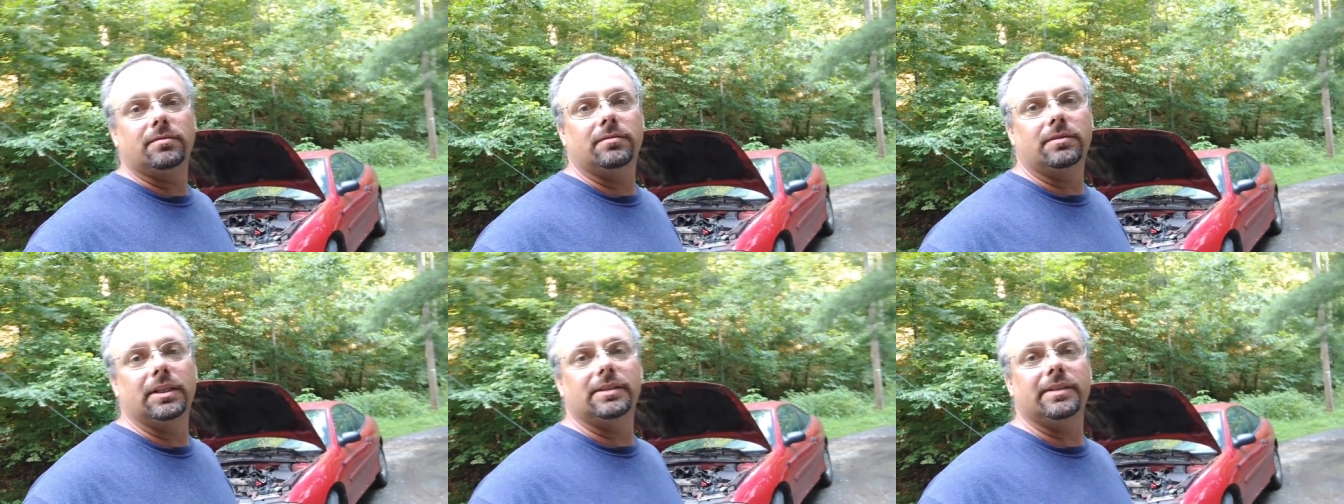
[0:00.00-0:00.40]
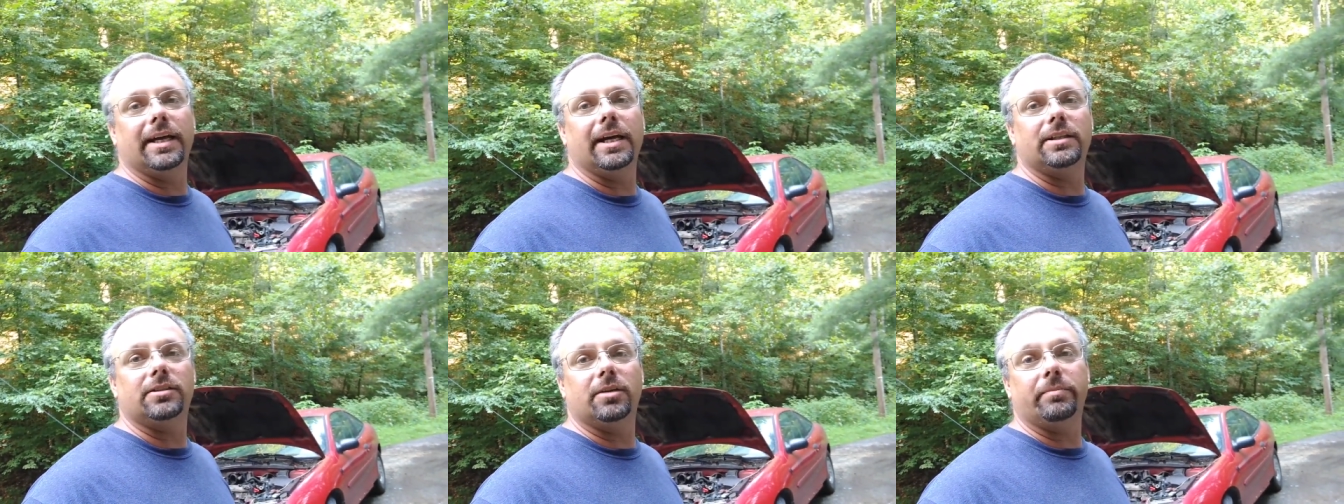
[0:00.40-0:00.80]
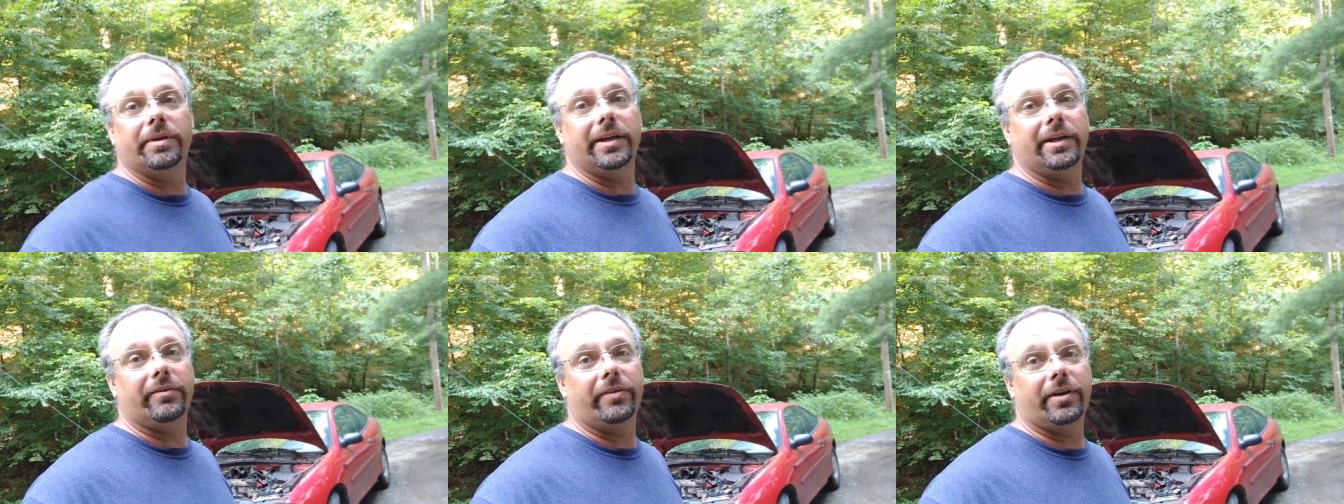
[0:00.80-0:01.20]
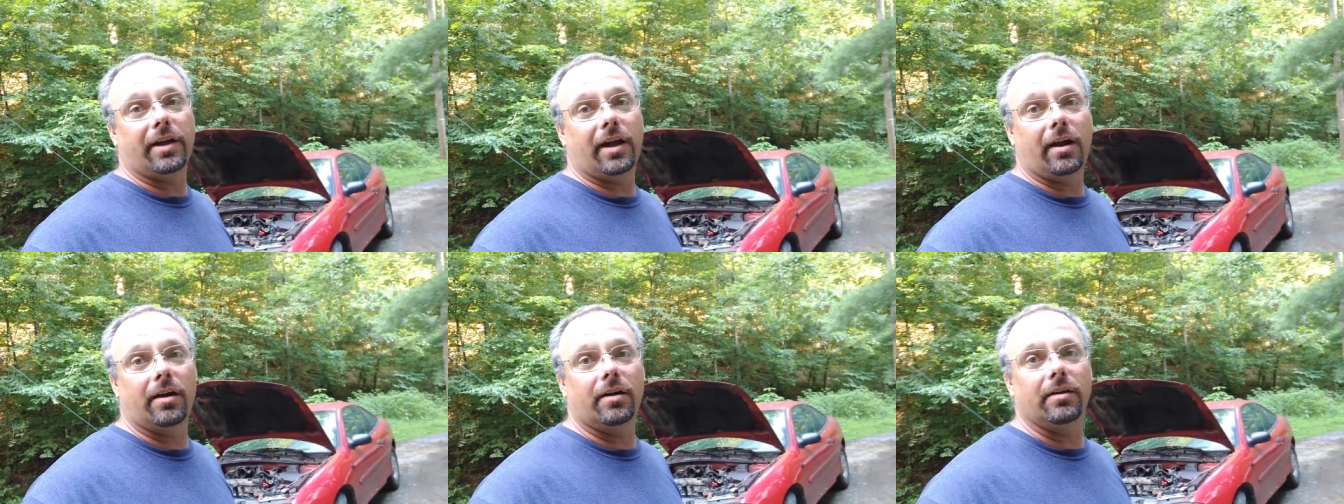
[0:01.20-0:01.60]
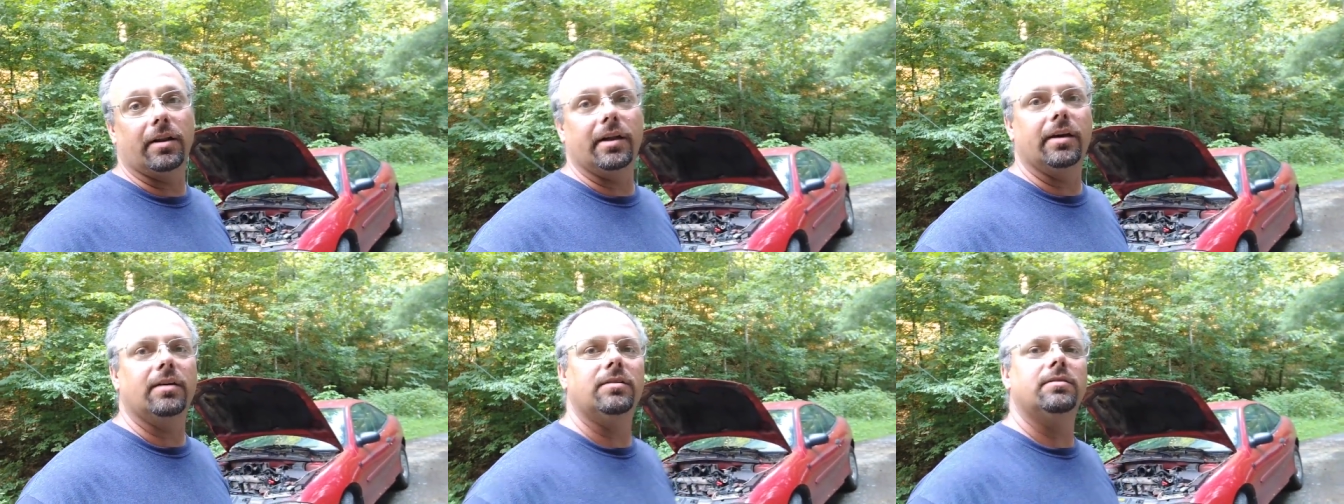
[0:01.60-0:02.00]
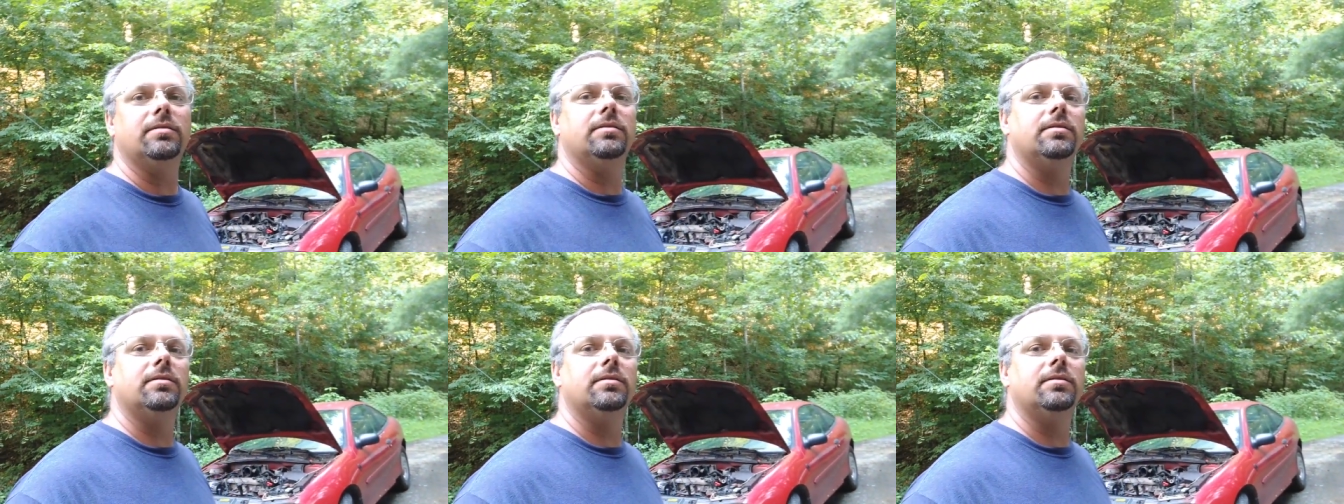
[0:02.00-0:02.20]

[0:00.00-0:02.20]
It's actually being retired now.